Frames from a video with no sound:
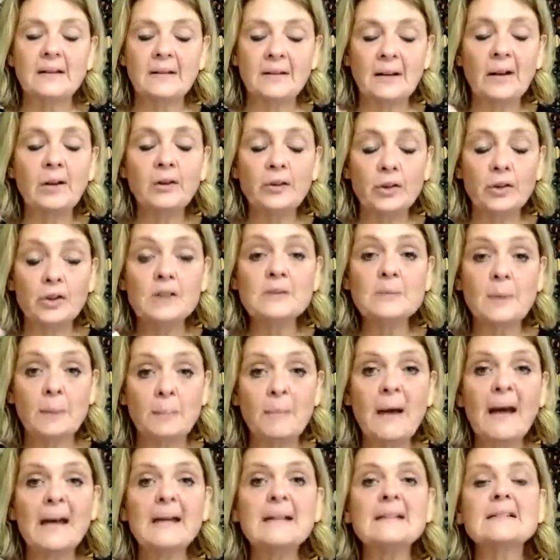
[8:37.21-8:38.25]
I'll use my
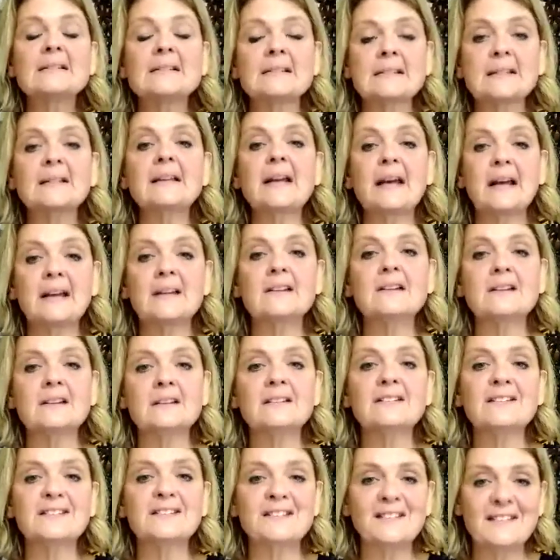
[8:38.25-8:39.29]
mind to let
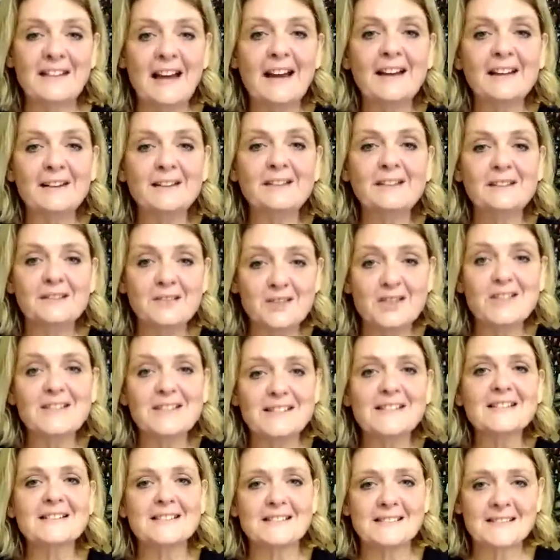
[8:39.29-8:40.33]
King
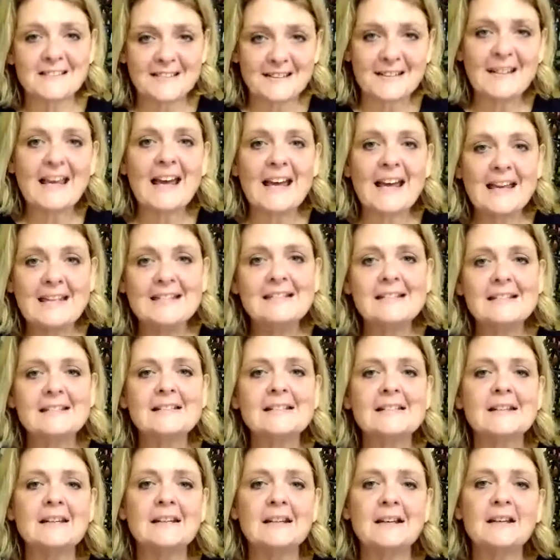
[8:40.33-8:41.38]
Jesus
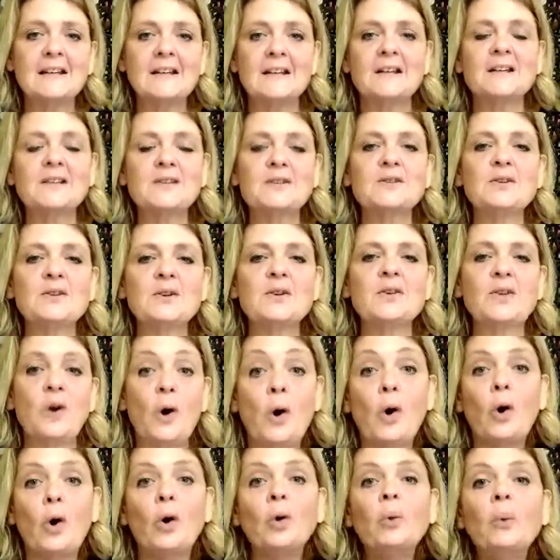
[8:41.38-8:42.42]
into the
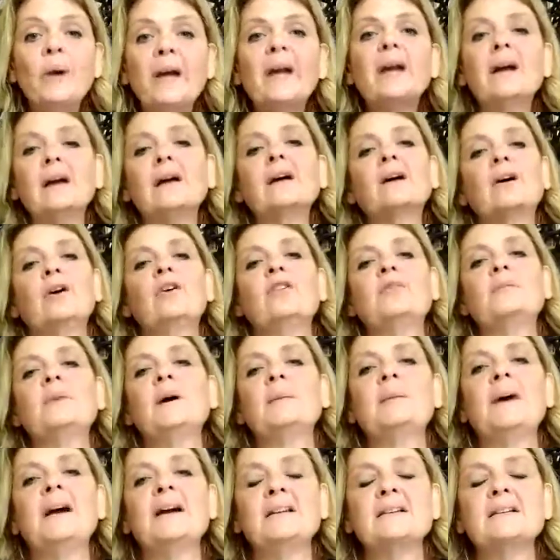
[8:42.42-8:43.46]
hallway of my
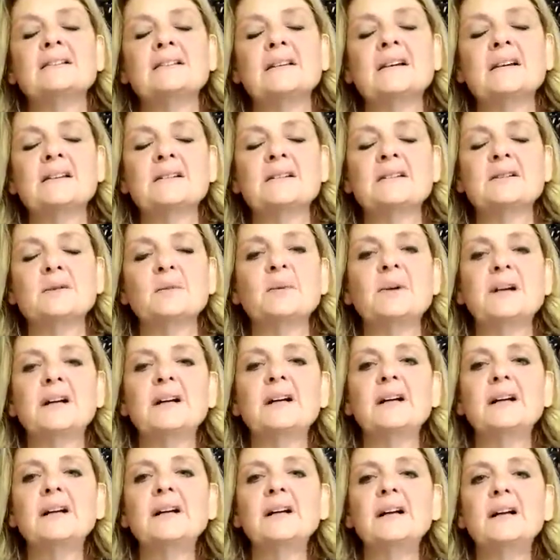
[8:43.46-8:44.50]
mind, as it were,
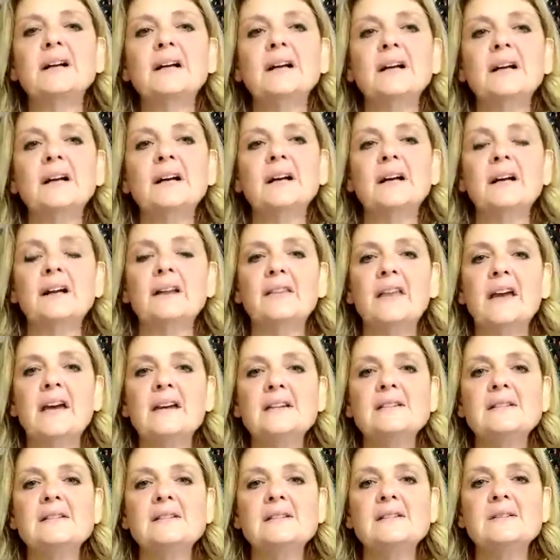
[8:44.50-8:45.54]

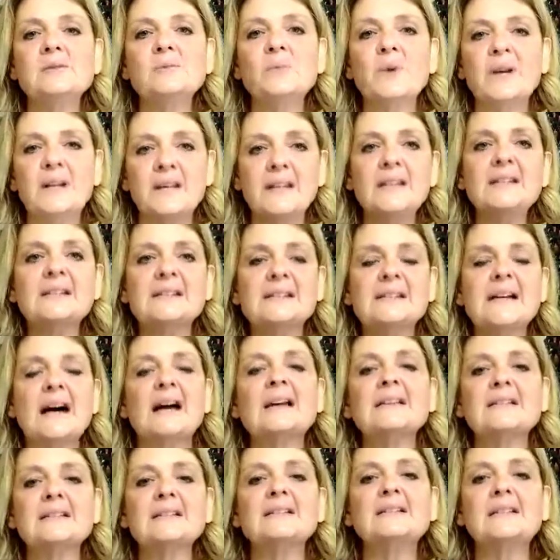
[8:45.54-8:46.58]
then when He's
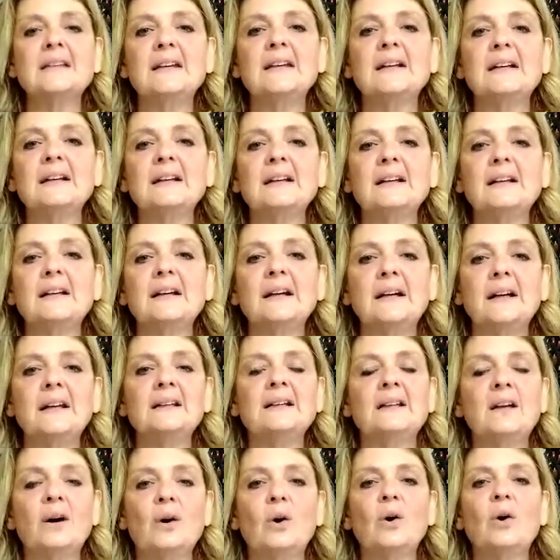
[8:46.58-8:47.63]
standing there in
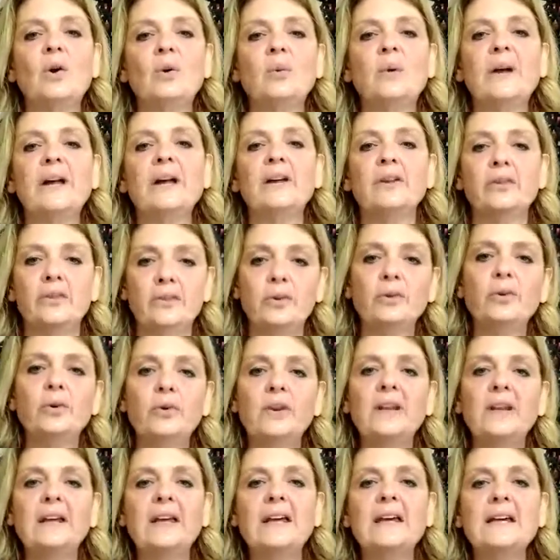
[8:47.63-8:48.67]
the hallway through
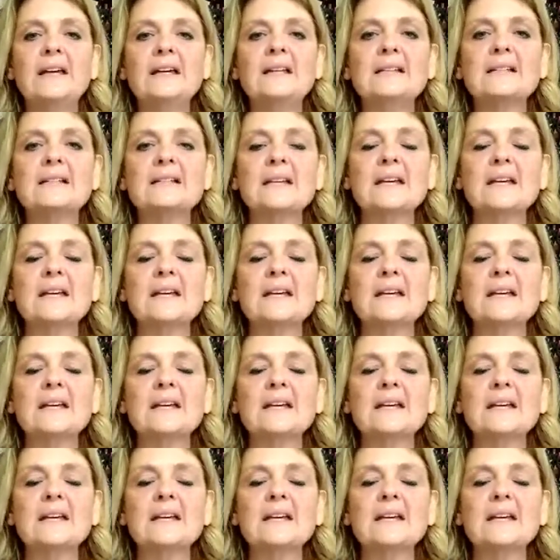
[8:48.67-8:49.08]
the gate,